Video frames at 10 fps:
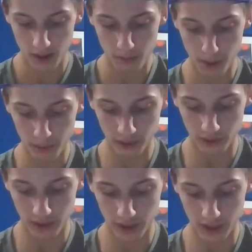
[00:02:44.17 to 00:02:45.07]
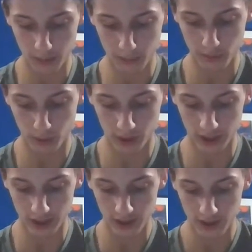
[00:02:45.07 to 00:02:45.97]
Mom was always saying I'm a smart
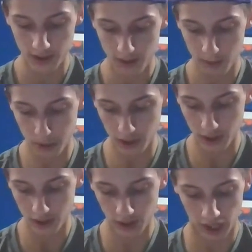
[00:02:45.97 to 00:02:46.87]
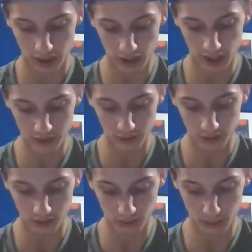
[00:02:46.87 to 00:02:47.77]
kid, but that I just
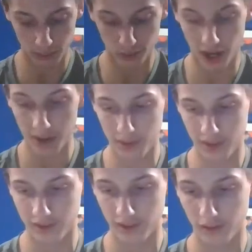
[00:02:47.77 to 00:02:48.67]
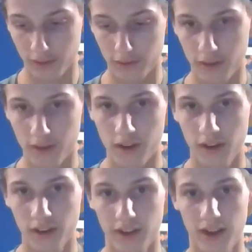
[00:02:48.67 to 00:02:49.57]
don't apply myself.
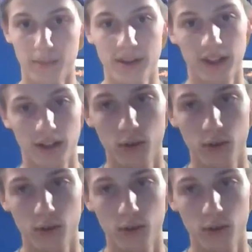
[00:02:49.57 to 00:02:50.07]
Okay, I'm going to take a